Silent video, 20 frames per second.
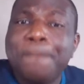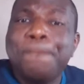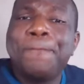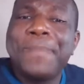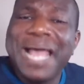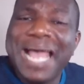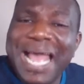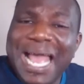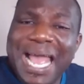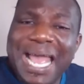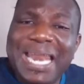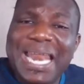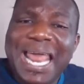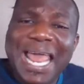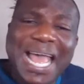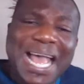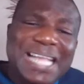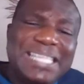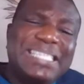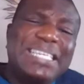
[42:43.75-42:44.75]
Man
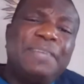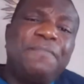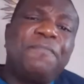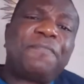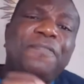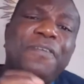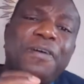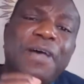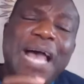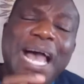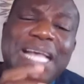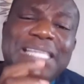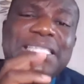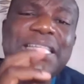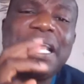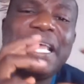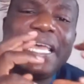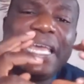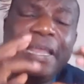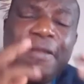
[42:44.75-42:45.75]
has, inv has
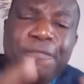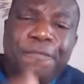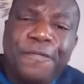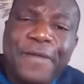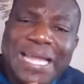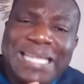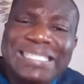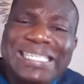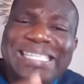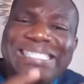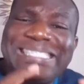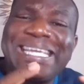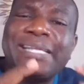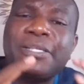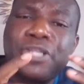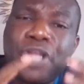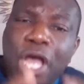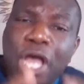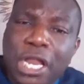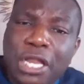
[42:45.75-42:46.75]
invented
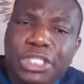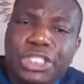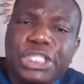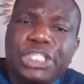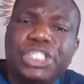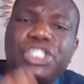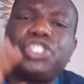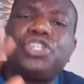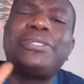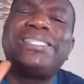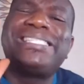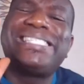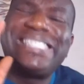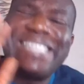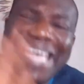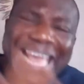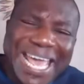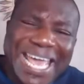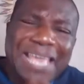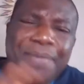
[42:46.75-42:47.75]
technologies to
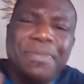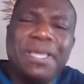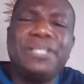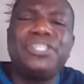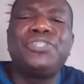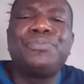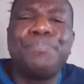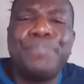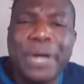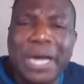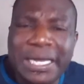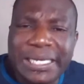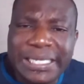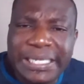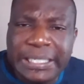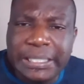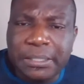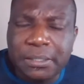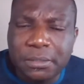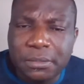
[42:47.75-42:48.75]
tame his body.